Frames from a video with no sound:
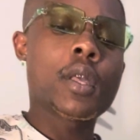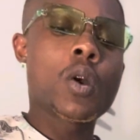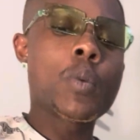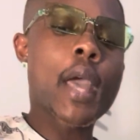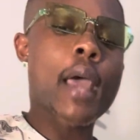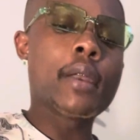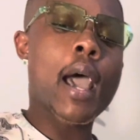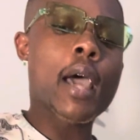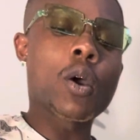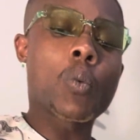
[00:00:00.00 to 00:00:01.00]
We got
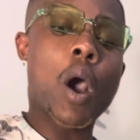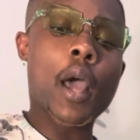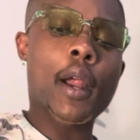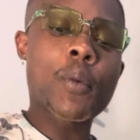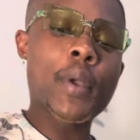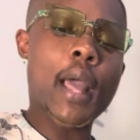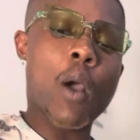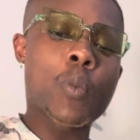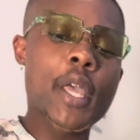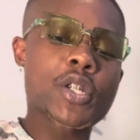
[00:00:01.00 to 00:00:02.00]
nine of water. We
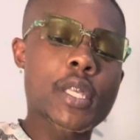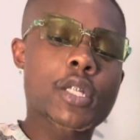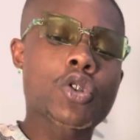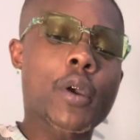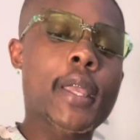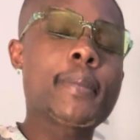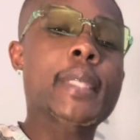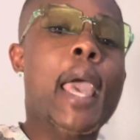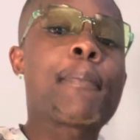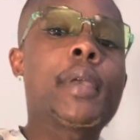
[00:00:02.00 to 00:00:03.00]
got wishes, dreams,
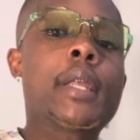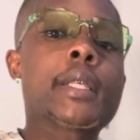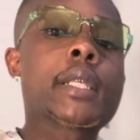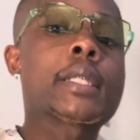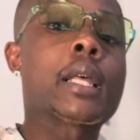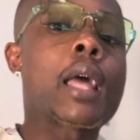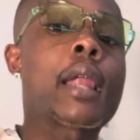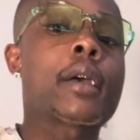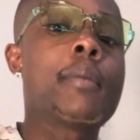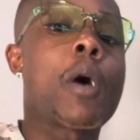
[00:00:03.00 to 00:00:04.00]
happiness. This is a lot
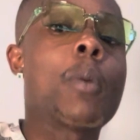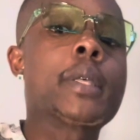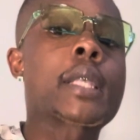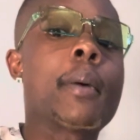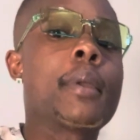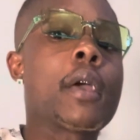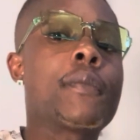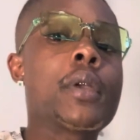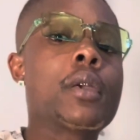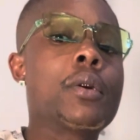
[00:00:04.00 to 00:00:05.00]
of good moments coming in
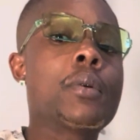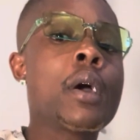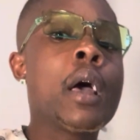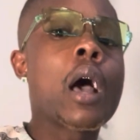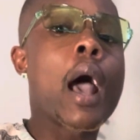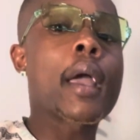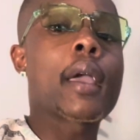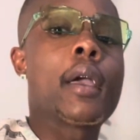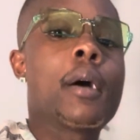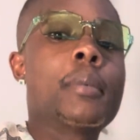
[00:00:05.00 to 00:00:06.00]
for you. I
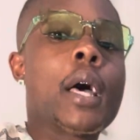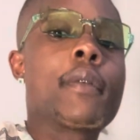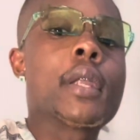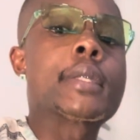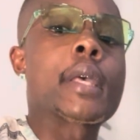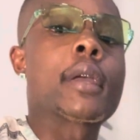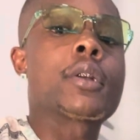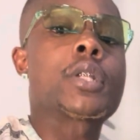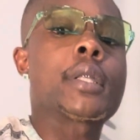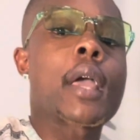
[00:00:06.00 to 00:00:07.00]
am loving this
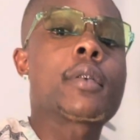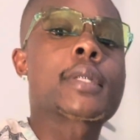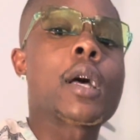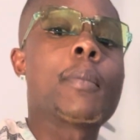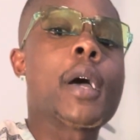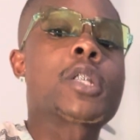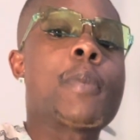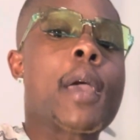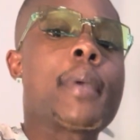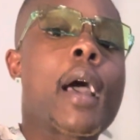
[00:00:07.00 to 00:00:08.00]
energy. Thank you so much,
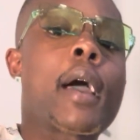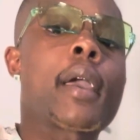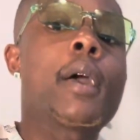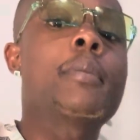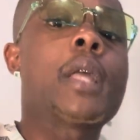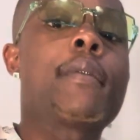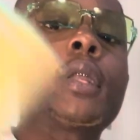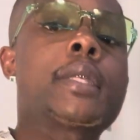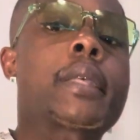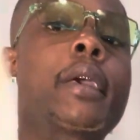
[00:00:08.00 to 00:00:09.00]
baby. I am loving
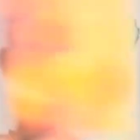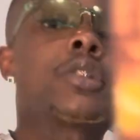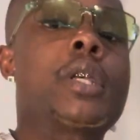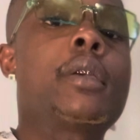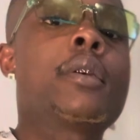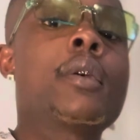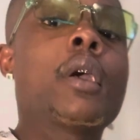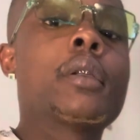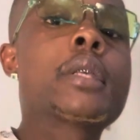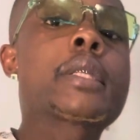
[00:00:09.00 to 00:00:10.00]
this energy.
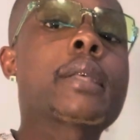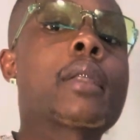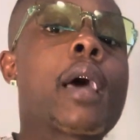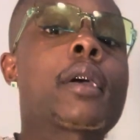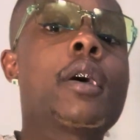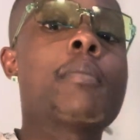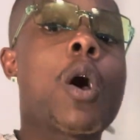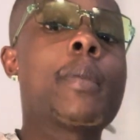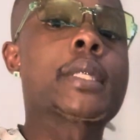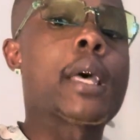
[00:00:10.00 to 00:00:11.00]
This is a lot of good
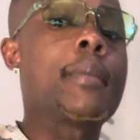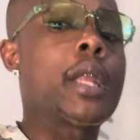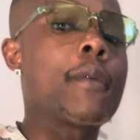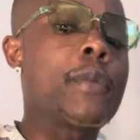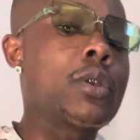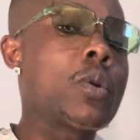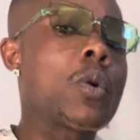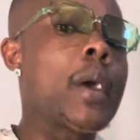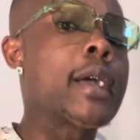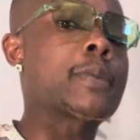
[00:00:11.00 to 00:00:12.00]
moments coming in for you,
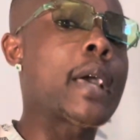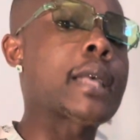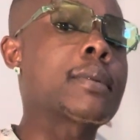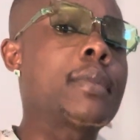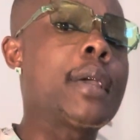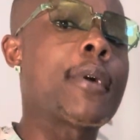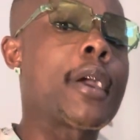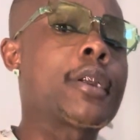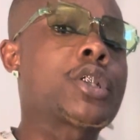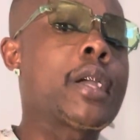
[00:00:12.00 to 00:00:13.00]
Aquarius. We got some Libra
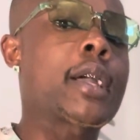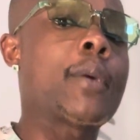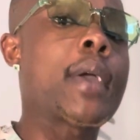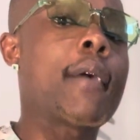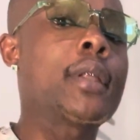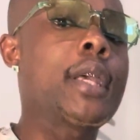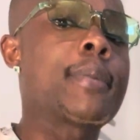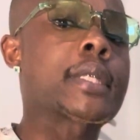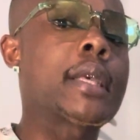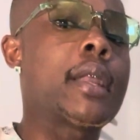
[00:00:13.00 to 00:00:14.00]
energy here. Can we have a
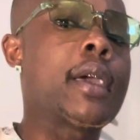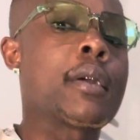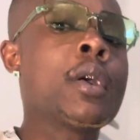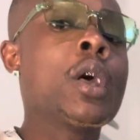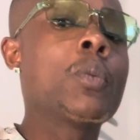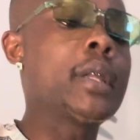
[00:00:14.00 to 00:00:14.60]
Libra sent in? We